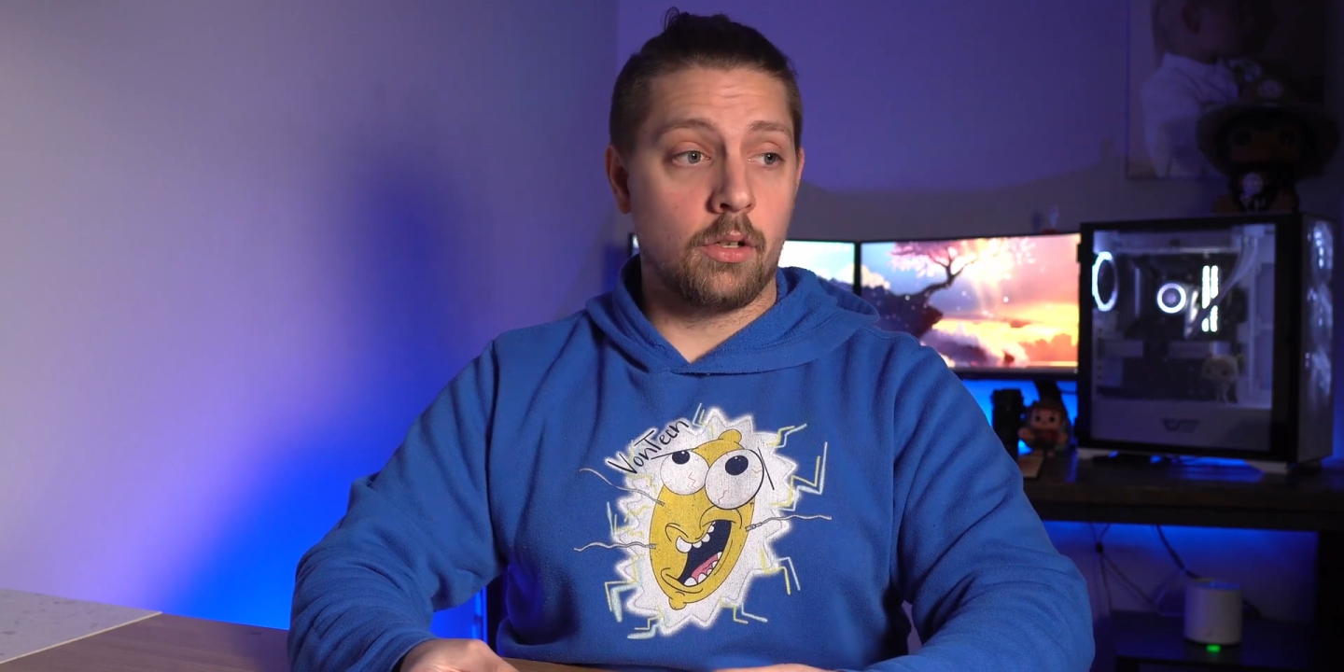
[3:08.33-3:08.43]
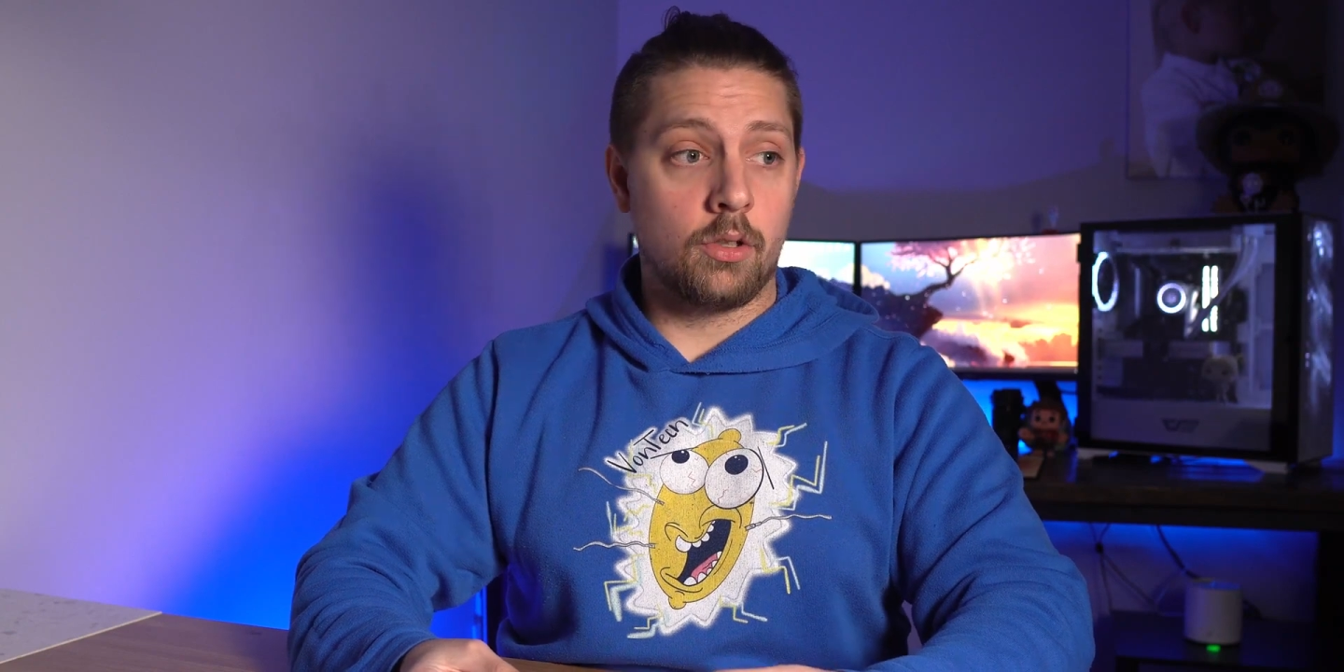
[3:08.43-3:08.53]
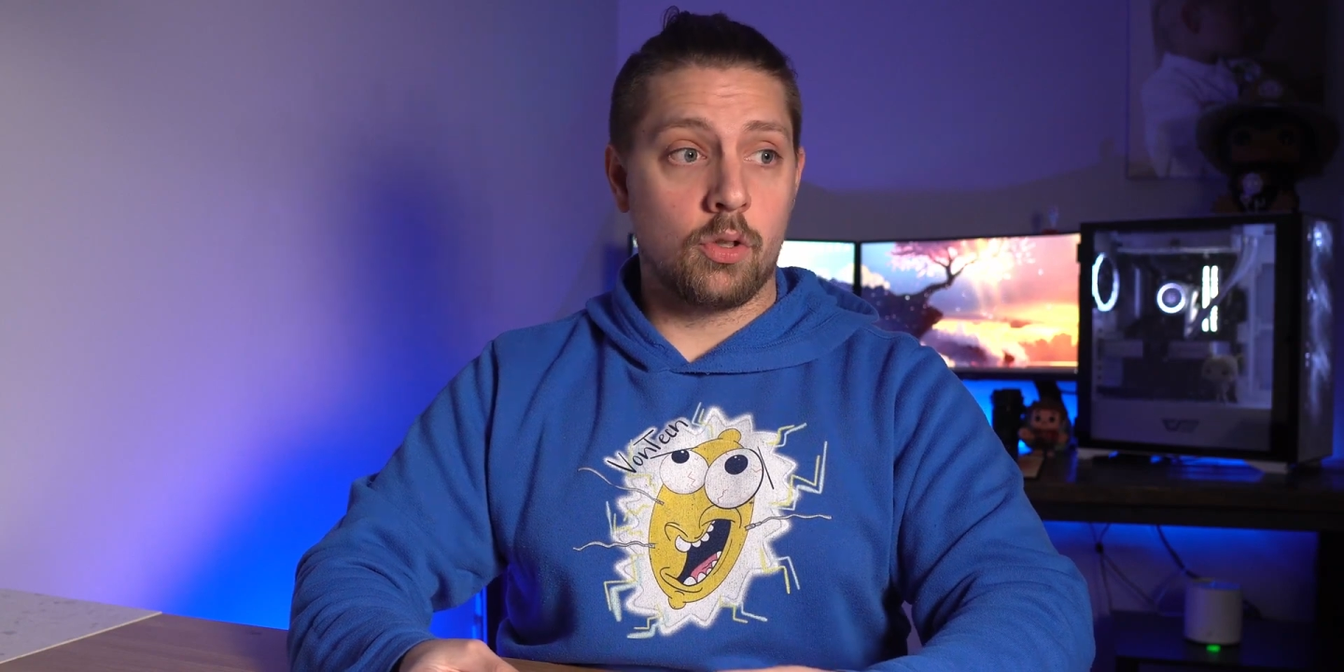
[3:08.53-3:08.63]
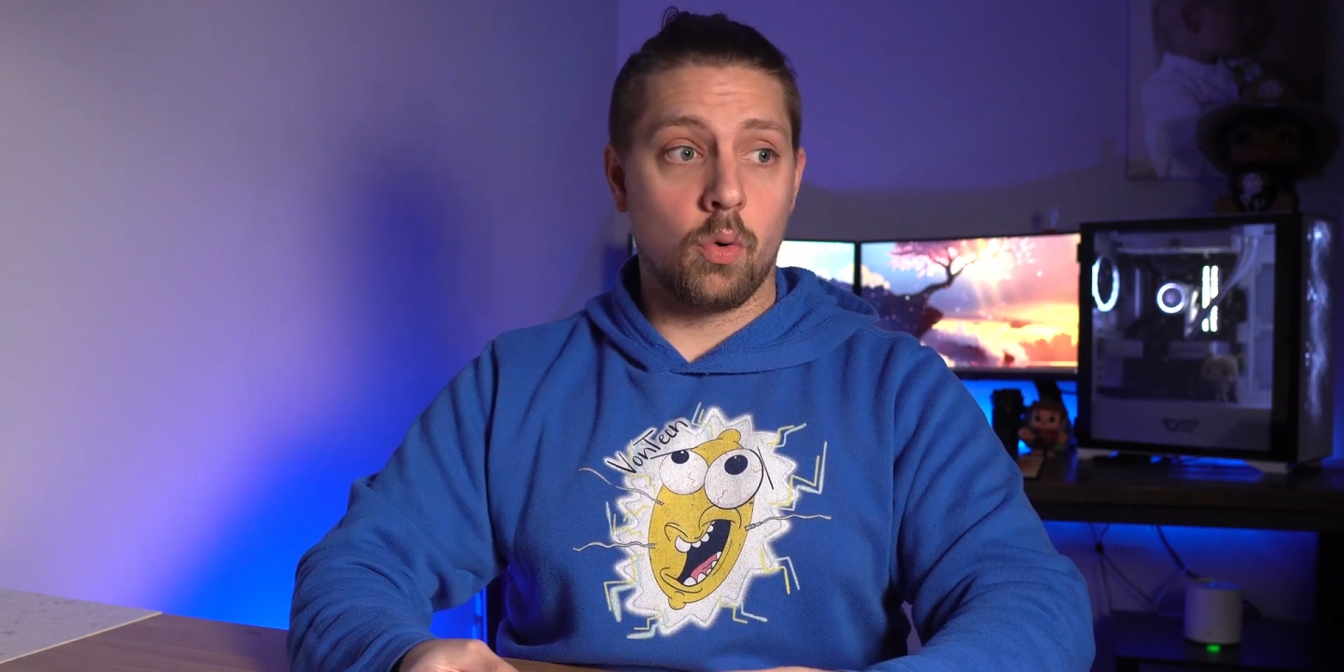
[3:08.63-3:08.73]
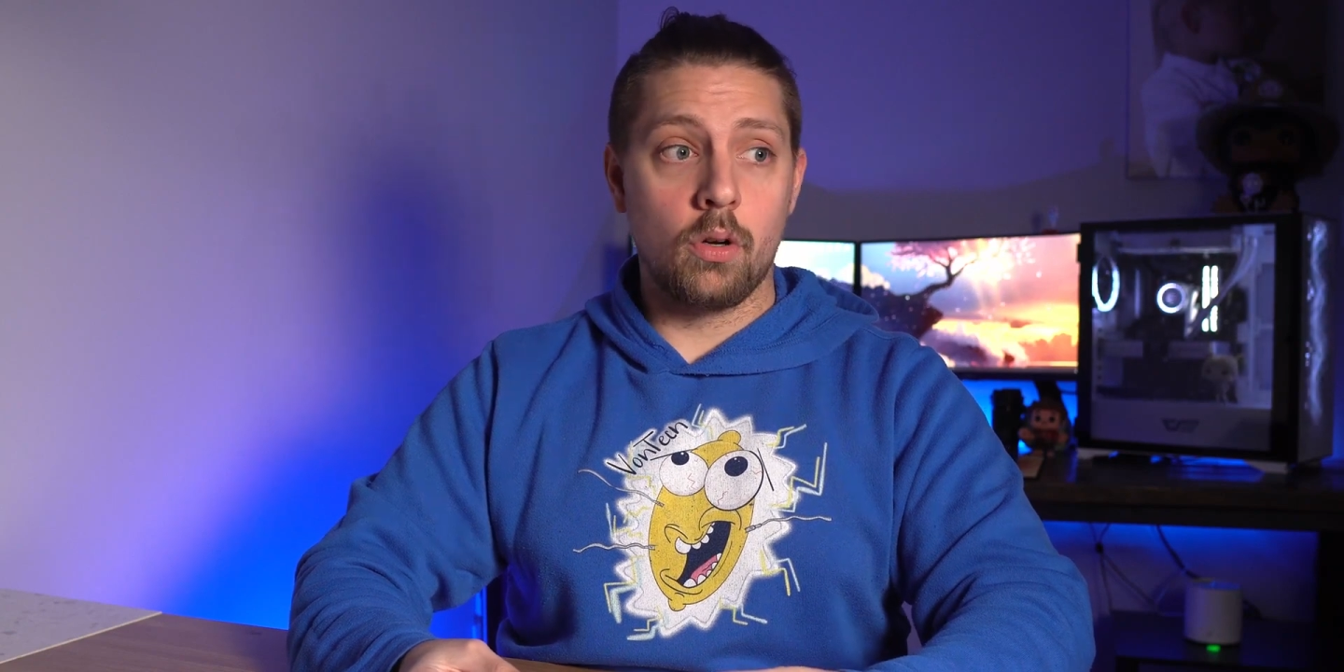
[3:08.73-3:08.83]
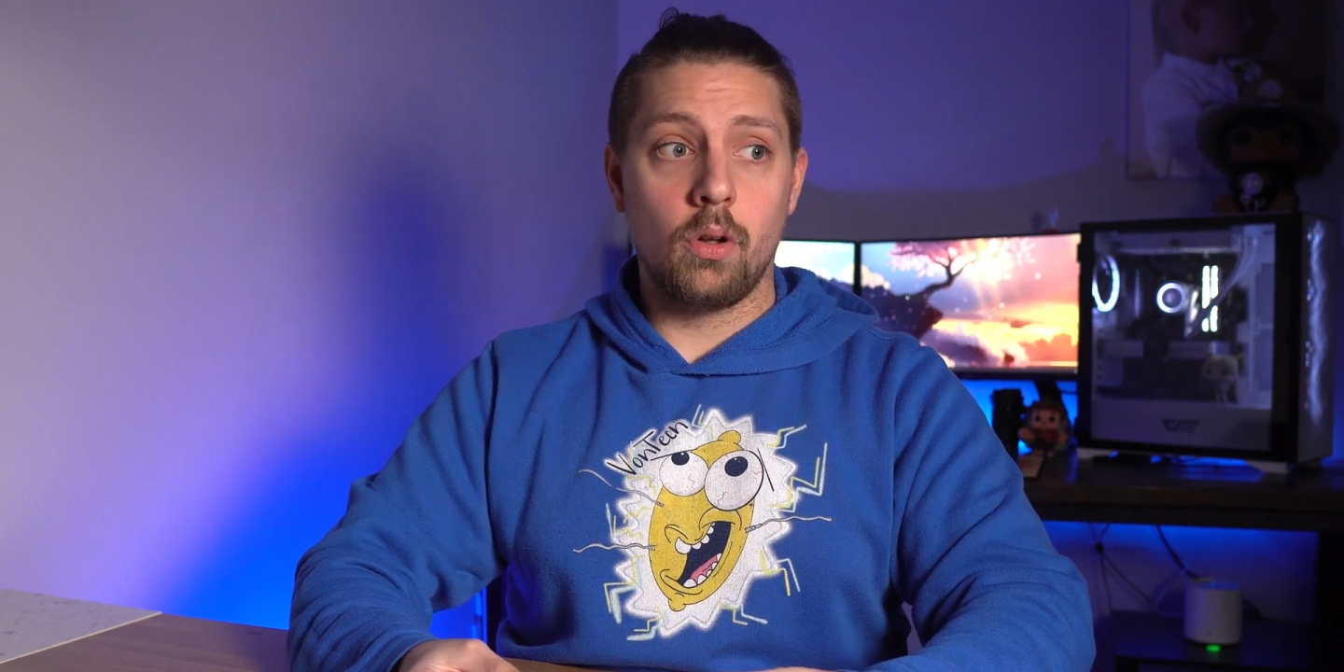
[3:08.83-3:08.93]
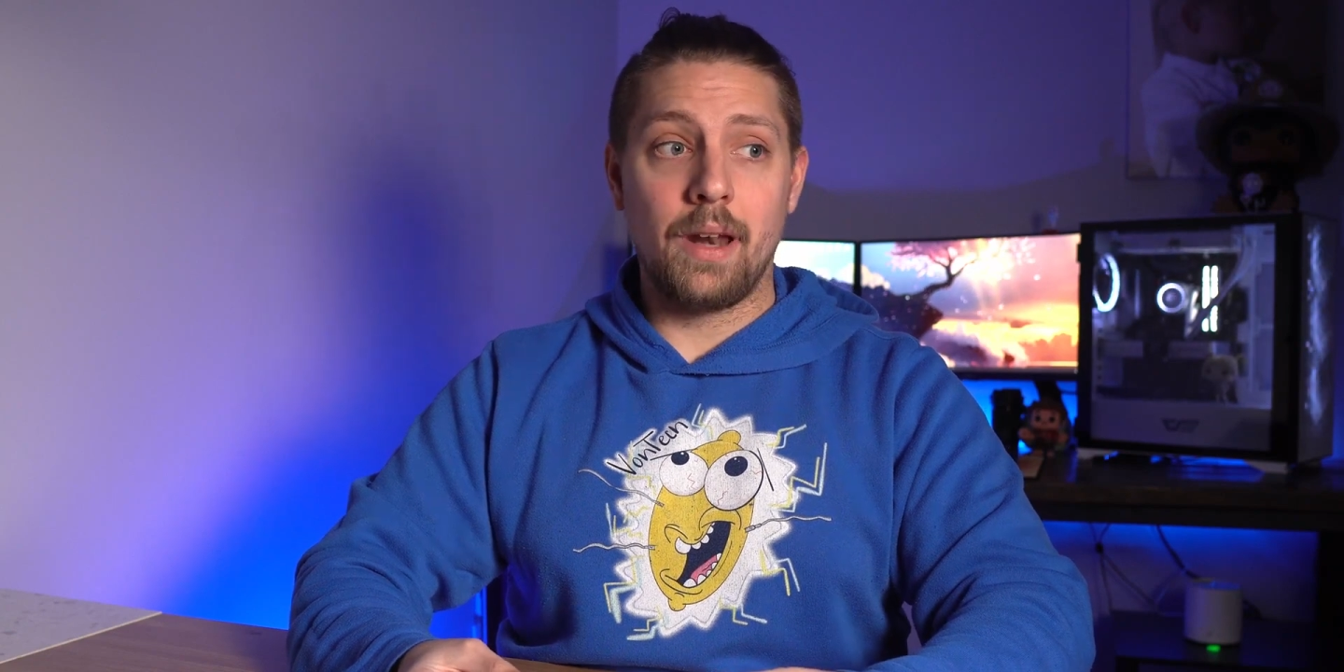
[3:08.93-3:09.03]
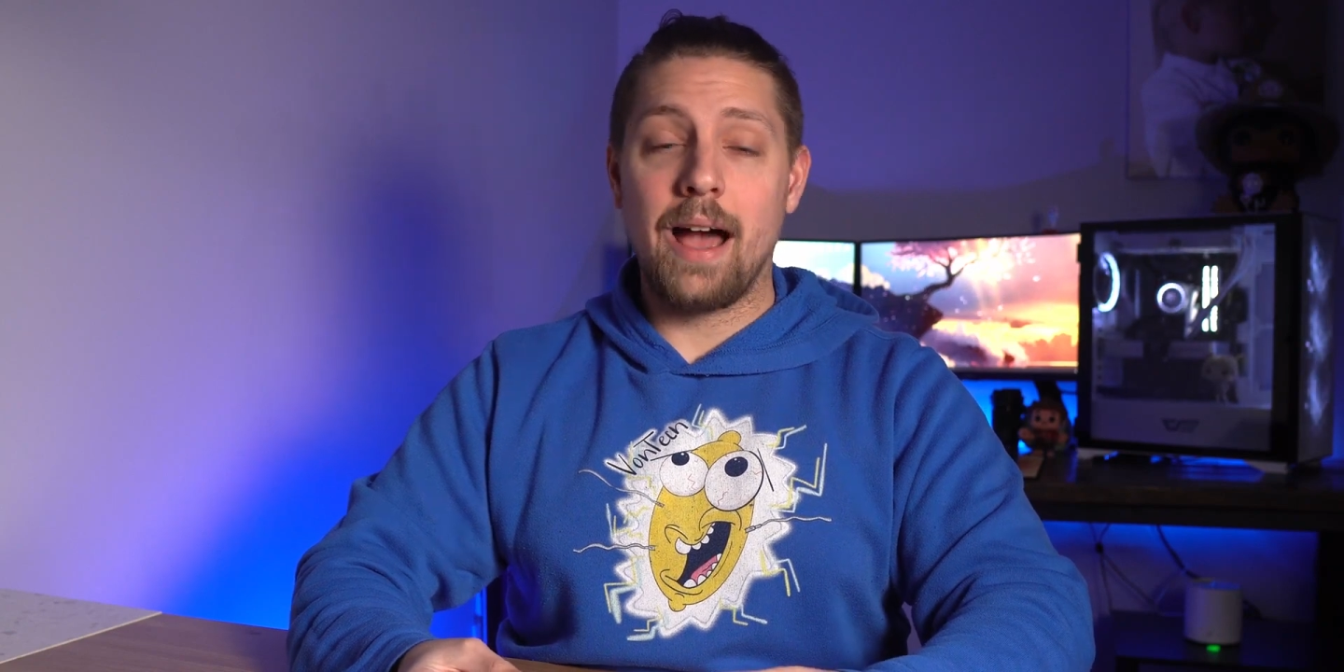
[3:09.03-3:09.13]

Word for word: tutorial on